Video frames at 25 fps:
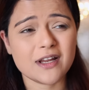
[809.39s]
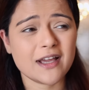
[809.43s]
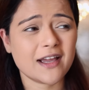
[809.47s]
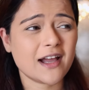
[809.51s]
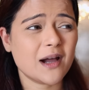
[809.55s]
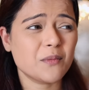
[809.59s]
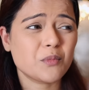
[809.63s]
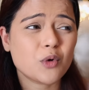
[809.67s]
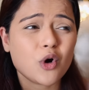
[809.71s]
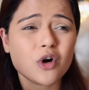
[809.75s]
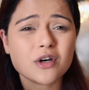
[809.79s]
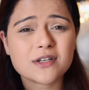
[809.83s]
Like,
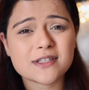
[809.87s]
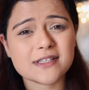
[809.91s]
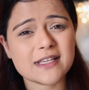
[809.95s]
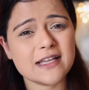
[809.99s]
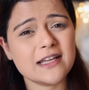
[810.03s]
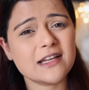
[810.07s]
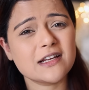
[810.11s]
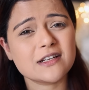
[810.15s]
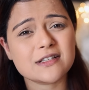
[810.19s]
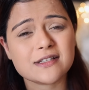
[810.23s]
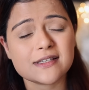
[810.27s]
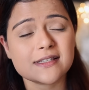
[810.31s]
I'm not
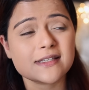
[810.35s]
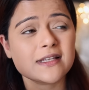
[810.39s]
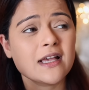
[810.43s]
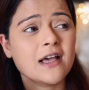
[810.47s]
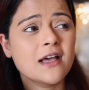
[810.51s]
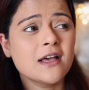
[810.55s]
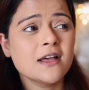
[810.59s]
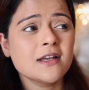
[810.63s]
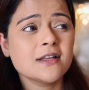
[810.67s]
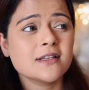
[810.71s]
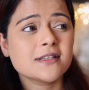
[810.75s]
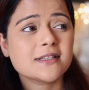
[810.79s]
saying it is
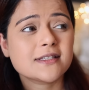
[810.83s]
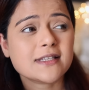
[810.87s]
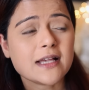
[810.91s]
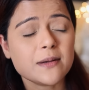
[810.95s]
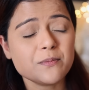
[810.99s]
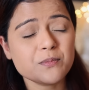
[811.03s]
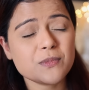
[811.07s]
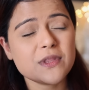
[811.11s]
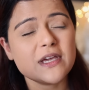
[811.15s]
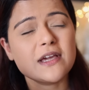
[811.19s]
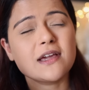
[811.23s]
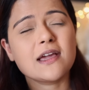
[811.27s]

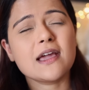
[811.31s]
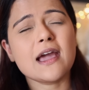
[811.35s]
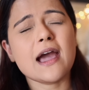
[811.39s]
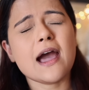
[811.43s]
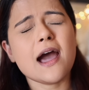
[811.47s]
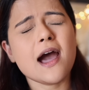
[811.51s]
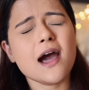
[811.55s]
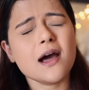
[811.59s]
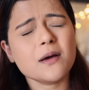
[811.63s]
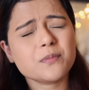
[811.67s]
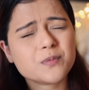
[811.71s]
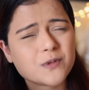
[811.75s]
something
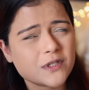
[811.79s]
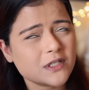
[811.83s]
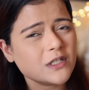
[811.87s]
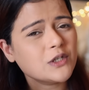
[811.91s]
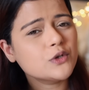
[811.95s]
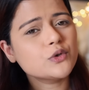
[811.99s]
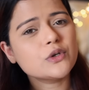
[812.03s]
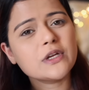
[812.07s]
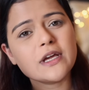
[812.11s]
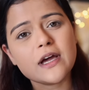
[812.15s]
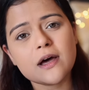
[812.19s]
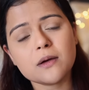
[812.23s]

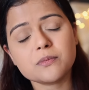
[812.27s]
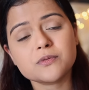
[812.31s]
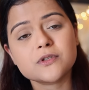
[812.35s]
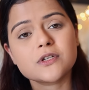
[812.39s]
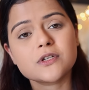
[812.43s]
absolutely